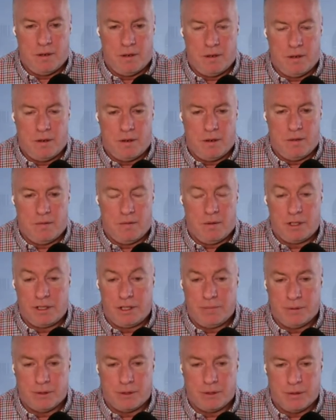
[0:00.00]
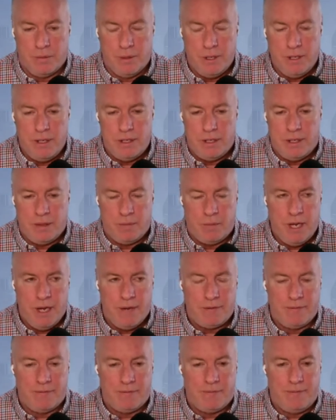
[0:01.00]
Well, it's simple. So we have to
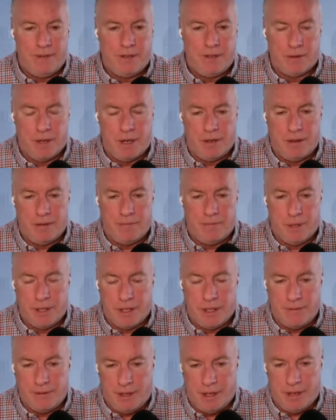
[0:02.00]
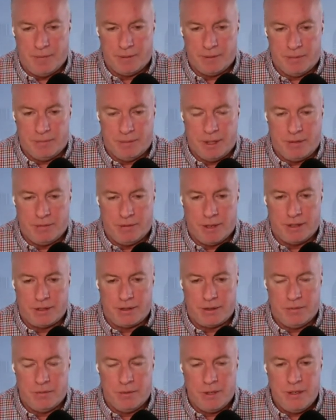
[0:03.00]
figure out if we can even help somebody, right? So we
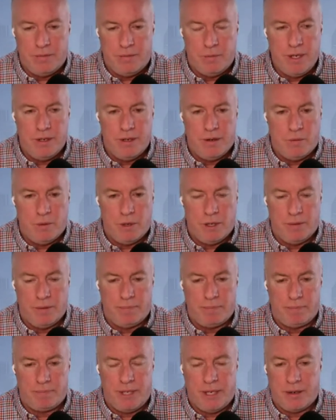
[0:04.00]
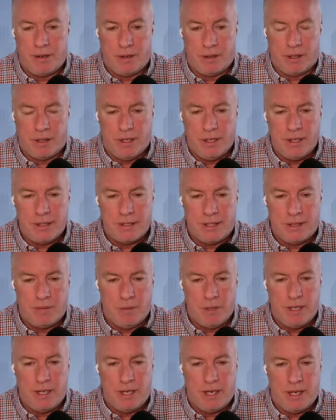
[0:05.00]
don't want to take on clients that we
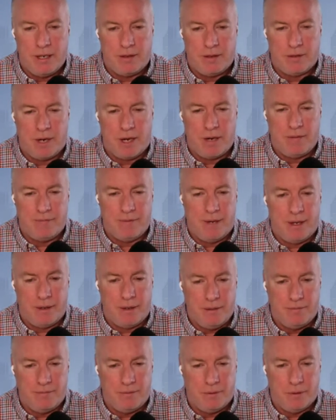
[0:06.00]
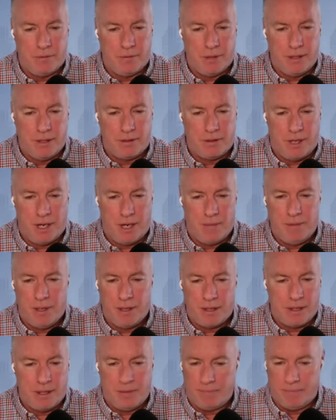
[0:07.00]
can't drive value for, right? So I'm not
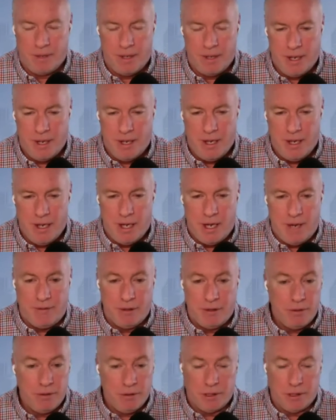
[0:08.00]
gonna, if you're doing a